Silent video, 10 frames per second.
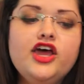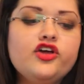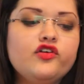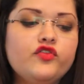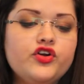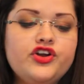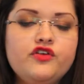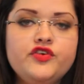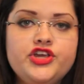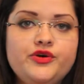converted
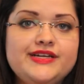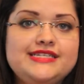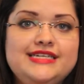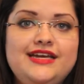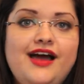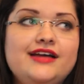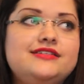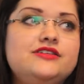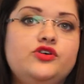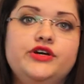over to USD, I
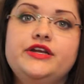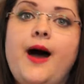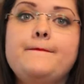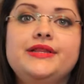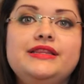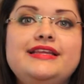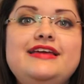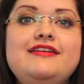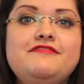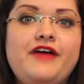still could not
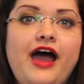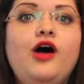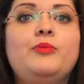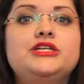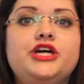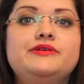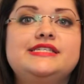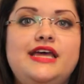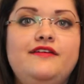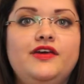believe how much I was
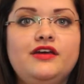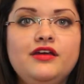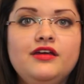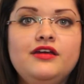saving.